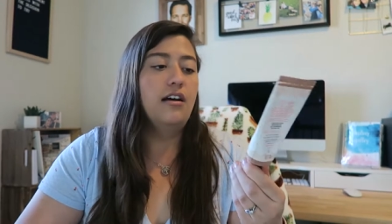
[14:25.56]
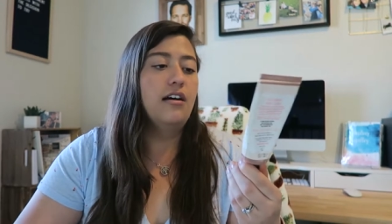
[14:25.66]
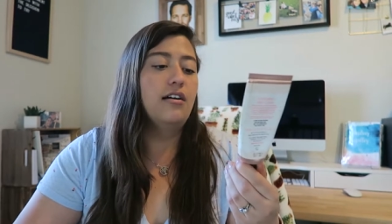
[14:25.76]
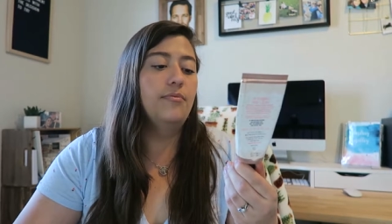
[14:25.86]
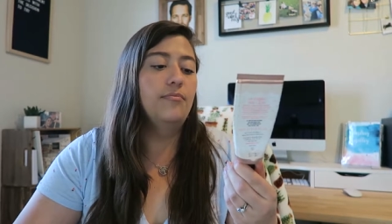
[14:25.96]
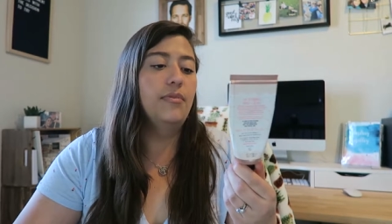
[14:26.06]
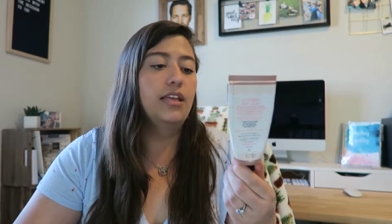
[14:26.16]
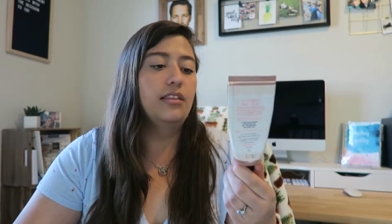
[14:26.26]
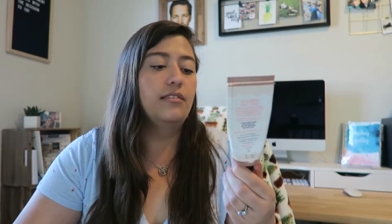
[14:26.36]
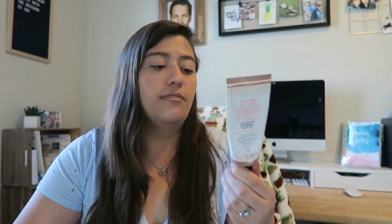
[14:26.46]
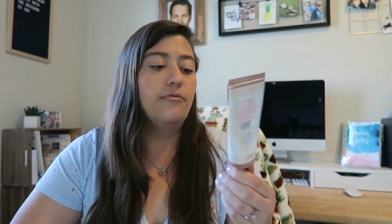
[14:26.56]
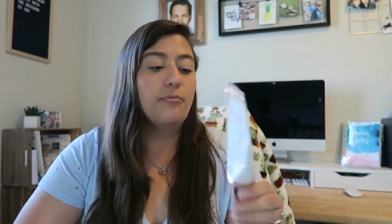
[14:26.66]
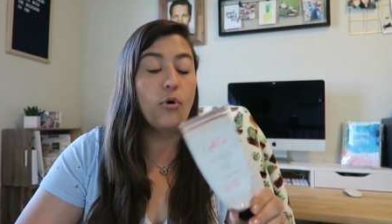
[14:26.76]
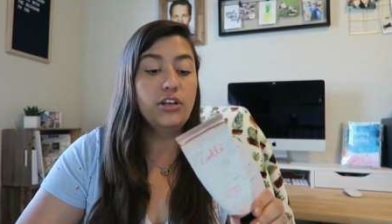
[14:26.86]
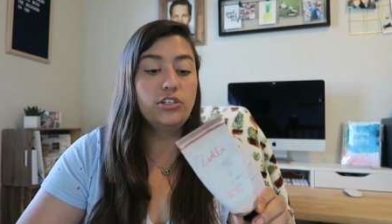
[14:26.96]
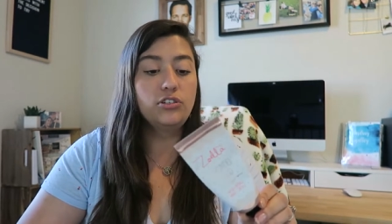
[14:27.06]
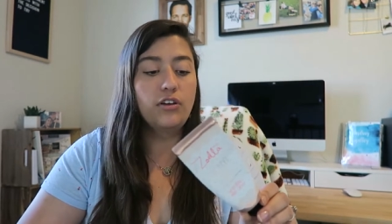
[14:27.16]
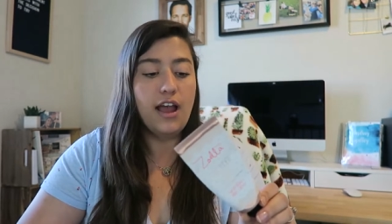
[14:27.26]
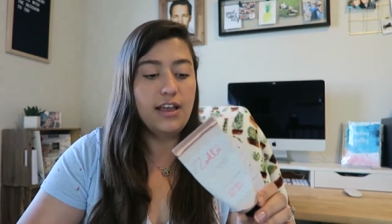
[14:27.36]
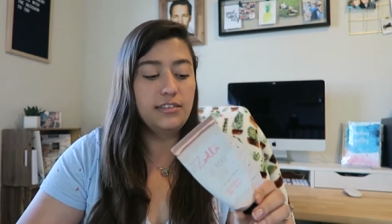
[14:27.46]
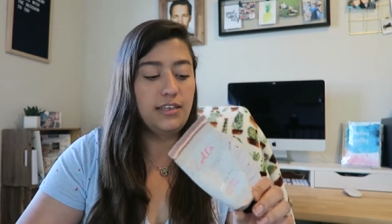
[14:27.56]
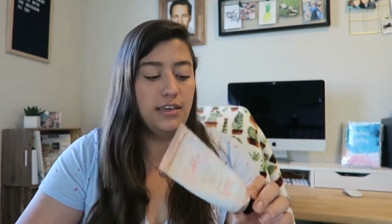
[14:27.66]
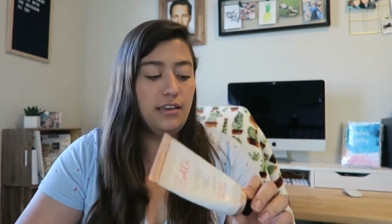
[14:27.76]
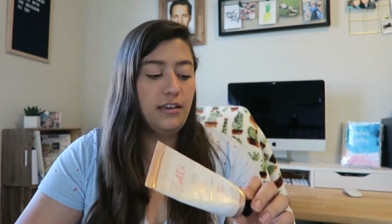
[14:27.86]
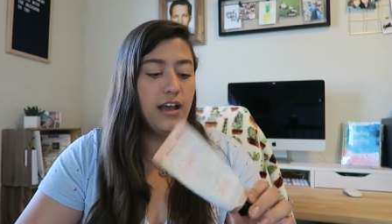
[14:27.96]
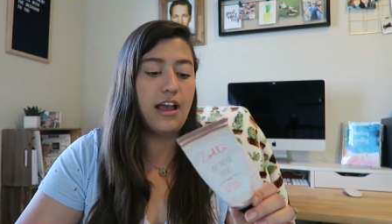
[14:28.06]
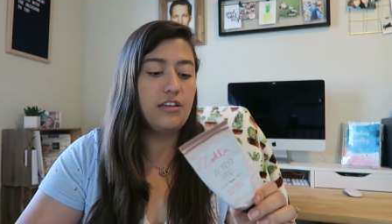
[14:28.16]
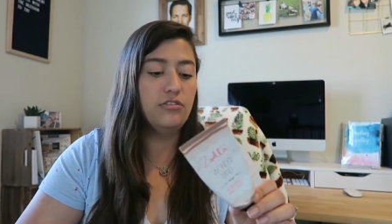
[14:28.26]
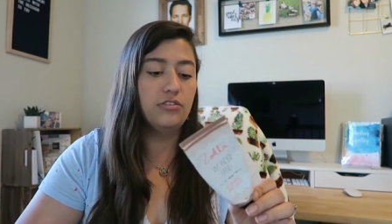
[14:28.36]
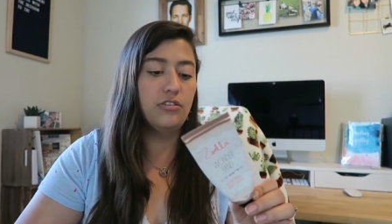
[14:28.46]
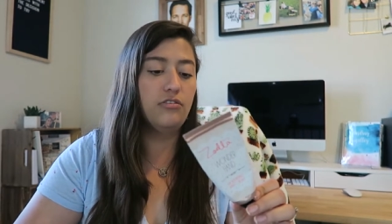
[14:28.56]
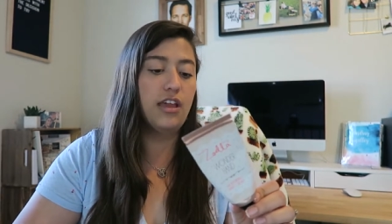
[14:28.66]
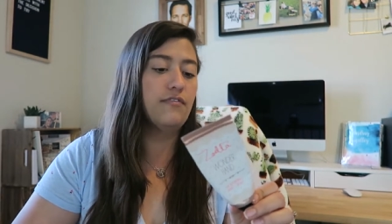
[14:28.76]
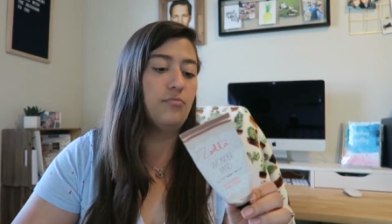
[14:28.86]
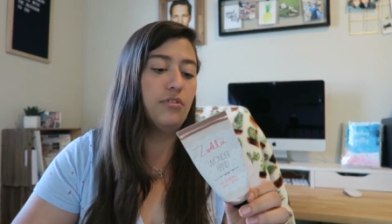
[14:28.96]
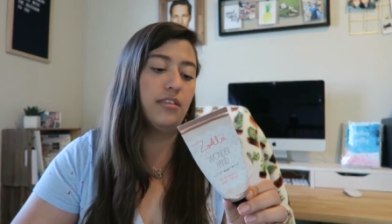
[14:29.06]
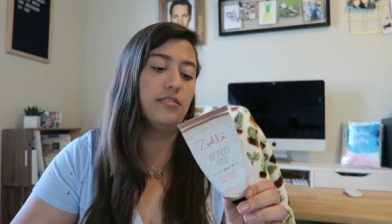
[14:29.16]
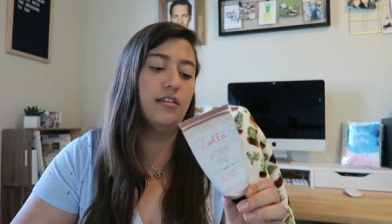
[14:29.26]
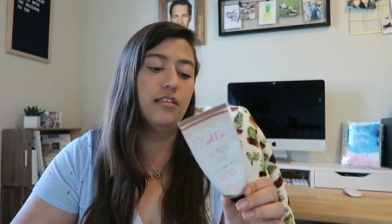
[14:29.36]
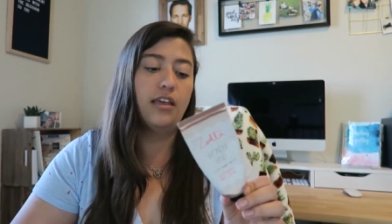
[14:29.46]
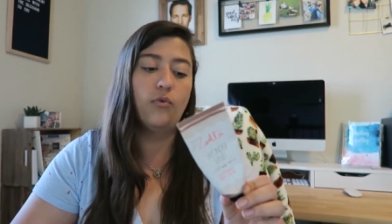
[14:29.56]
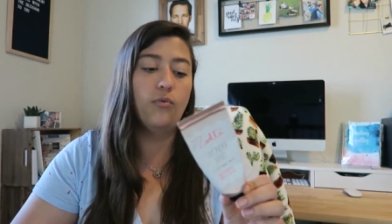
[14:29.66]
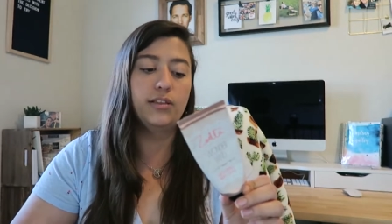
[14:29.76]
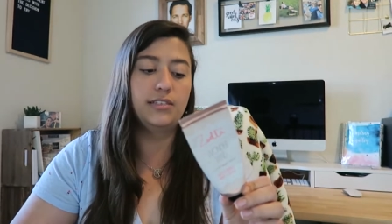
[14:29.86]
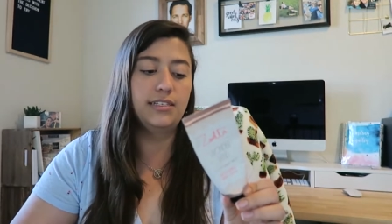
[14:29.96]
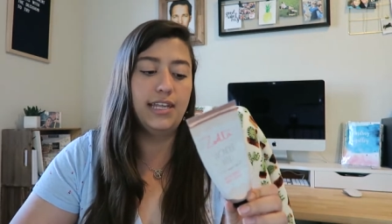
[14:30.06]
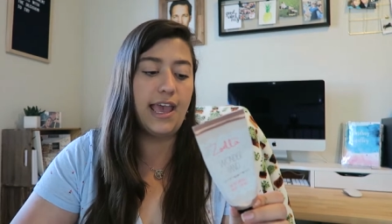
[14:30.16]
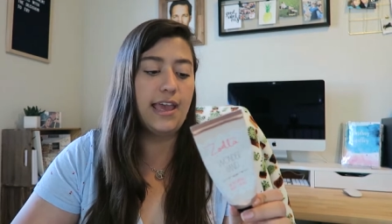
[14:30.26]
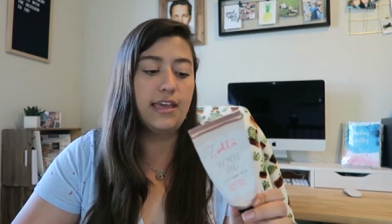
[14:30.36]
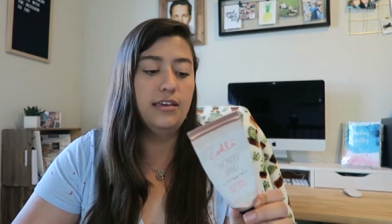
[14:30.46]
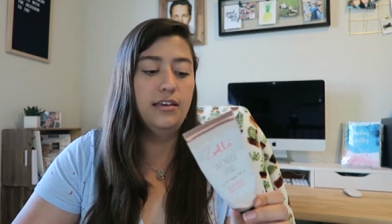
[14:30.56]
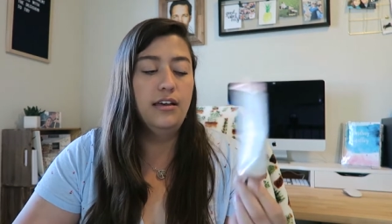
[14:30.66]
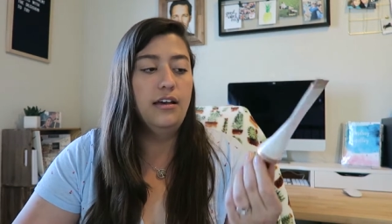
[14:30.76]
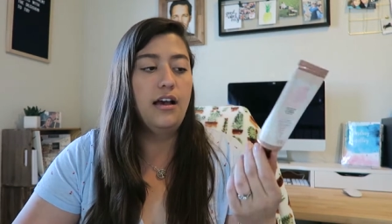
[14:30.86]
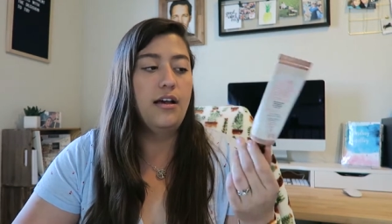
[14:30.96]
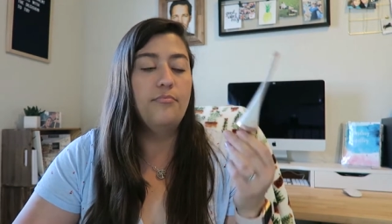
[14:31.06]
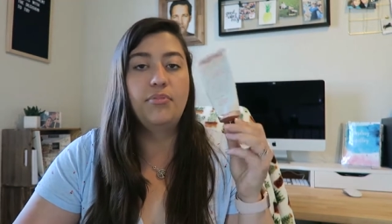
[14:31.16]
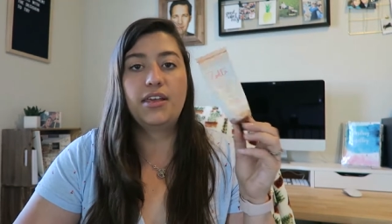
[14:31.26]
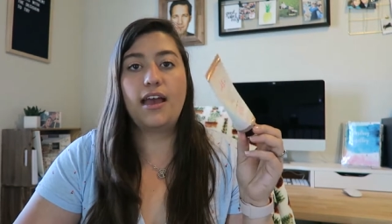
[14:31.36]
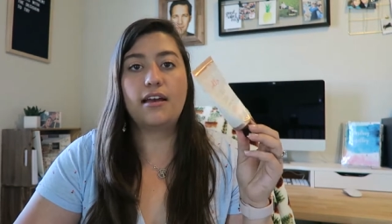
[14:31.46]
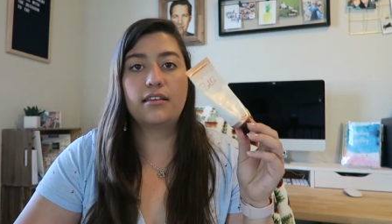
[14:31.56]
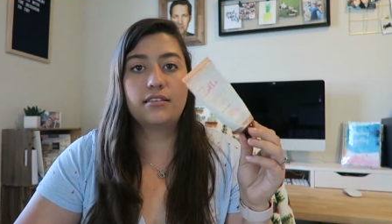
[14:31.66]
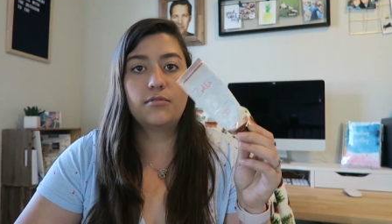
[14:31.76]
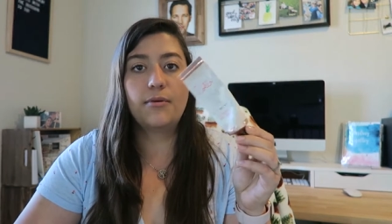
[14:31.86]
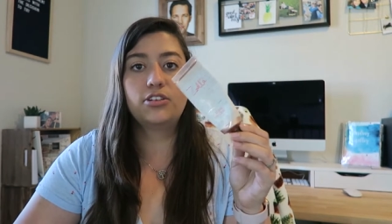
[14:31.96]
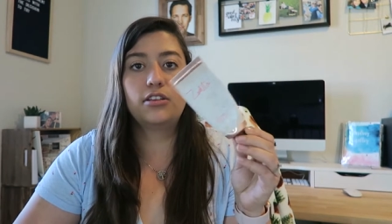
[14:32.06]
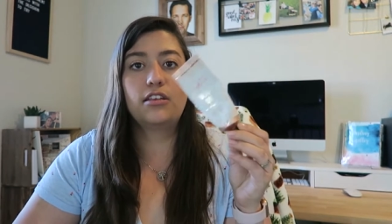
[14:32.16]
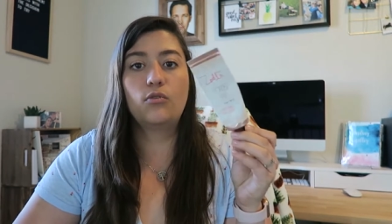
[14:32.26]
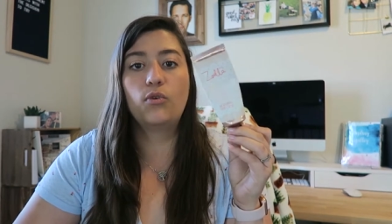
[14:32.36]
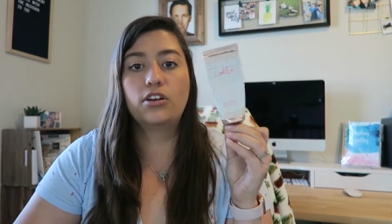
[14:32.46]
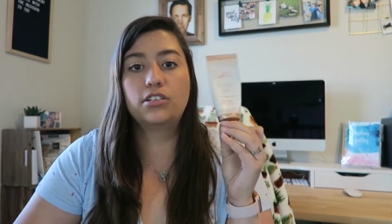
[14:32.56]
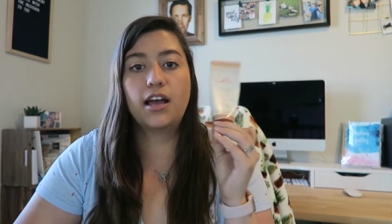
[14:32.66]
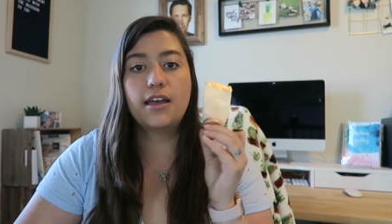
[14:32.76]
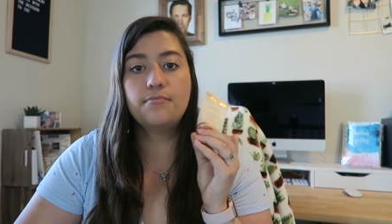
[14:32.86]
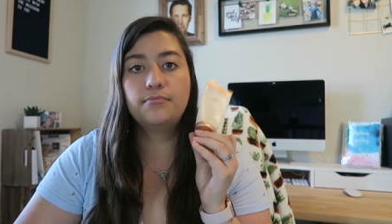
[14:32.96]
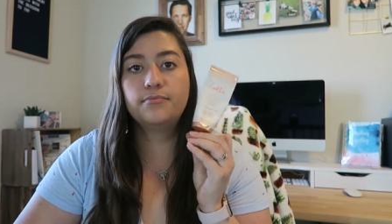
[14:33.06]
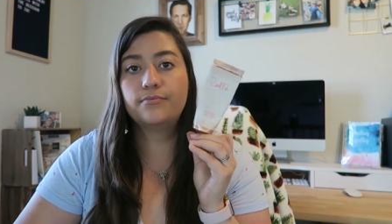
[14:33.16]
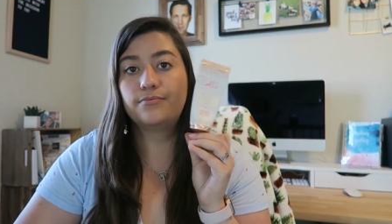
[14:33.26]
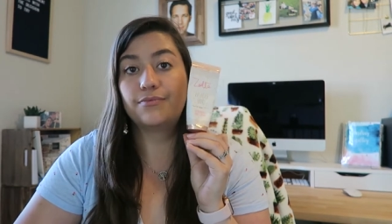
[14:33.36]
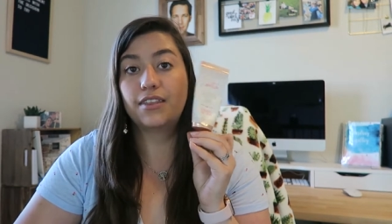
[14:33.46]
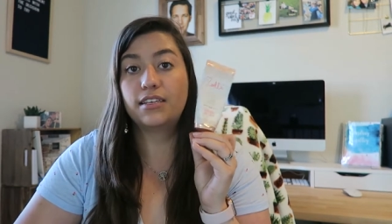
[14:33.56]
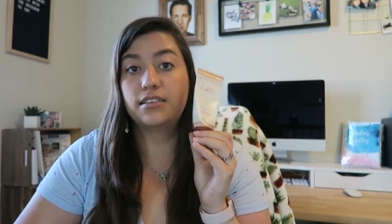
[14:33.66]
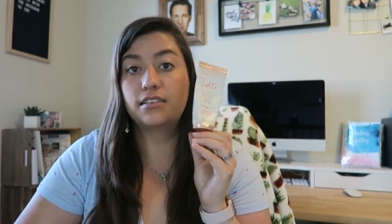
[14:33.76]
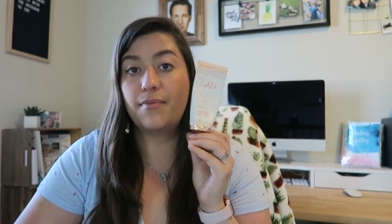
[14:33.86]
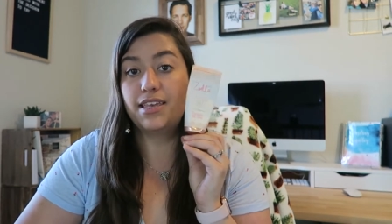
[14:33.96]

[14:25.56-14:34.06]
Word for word: um, it's moisturizing. I usually only have to put this on like once a day. Um, but yeah, especially in the winter time, this is